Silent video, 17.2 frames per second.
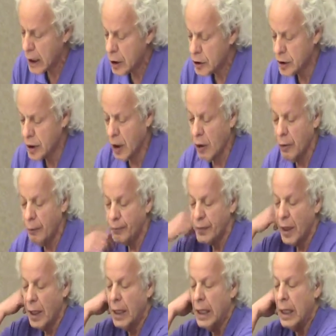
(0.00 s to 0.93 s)
So
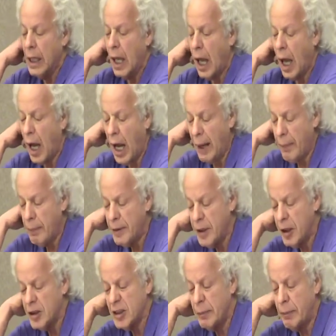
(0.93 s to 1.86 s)
I
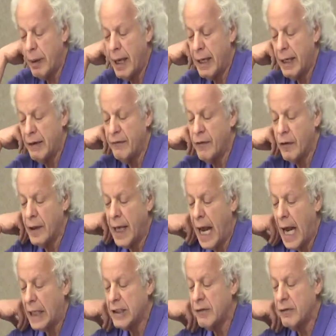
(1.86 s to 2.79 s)
participated very
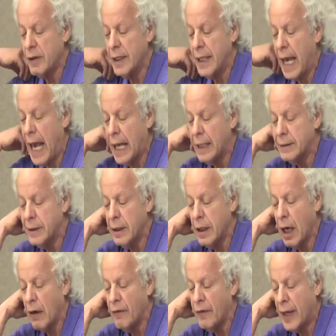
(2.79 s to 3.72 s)
actively in
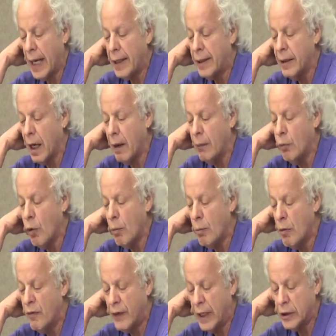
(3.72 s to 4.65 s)
anti-Vietnam War
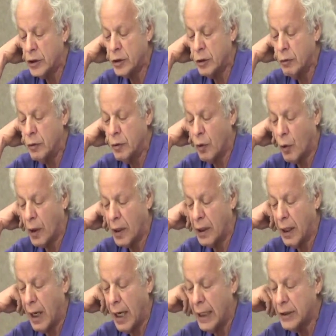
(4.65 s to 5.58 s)
movement and student
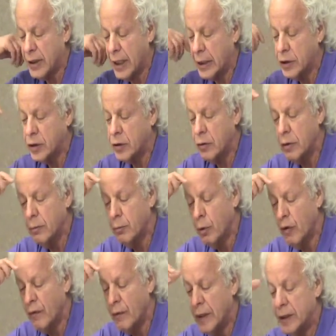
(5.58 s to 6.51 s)
organizing and student
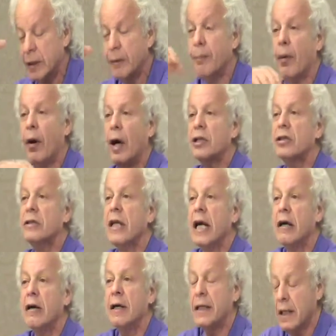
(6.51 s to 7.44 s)
movements in the Boston
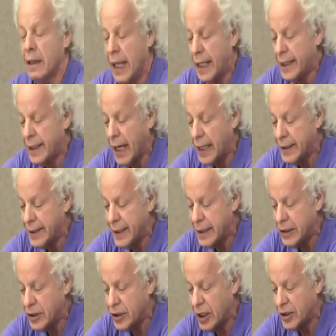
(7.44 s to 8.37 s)
area in the late
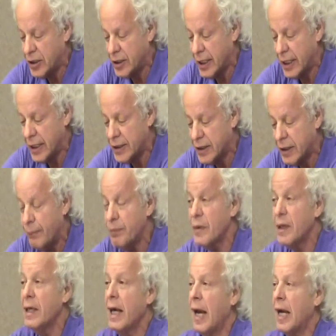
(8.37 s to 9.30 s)
1960s.
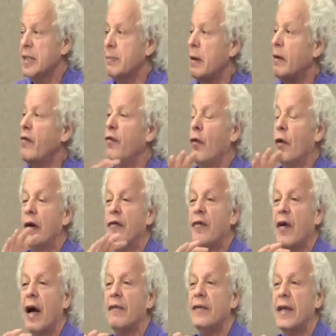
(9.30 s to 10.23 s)
And I spent
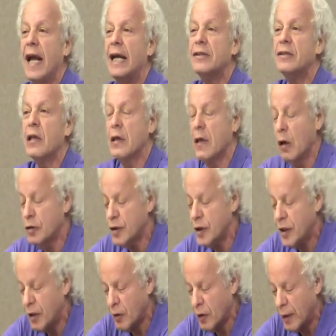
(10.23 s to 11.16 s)
45 days in a low
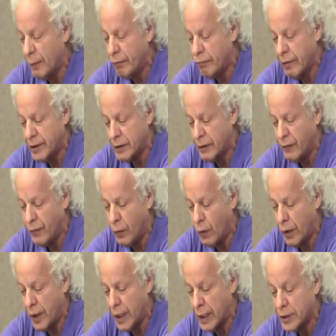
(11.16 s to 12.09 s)
security prison
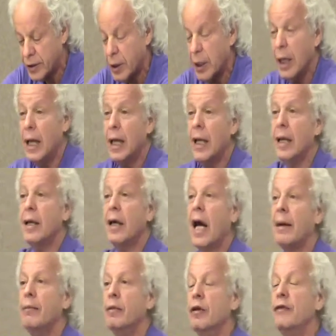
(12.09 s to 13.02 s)
for this.
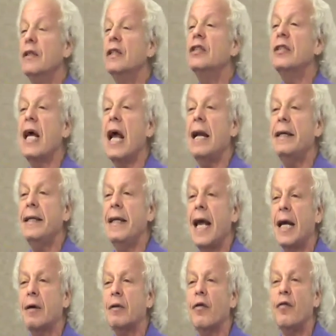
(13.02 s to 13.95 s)
I moved to San
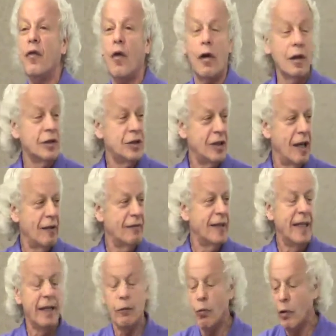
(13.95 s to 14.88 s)
Diego in the fall of
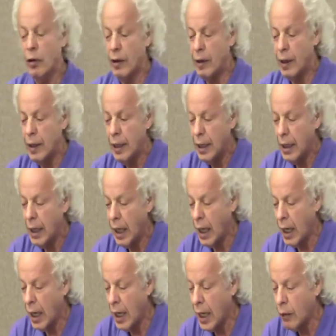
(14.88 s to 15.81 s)
'70, where
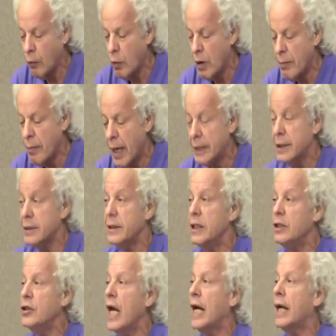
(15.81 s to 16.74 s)
we met to
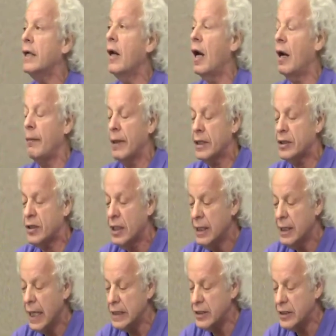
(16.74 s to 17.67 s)
teach economics
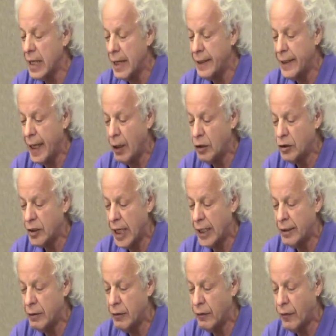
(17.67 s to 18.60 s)
at San Diego
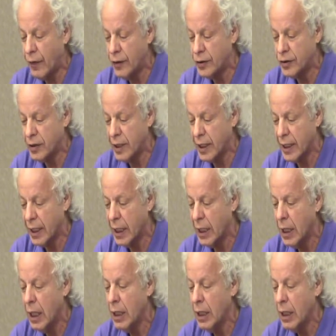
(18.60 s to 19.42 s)
State University.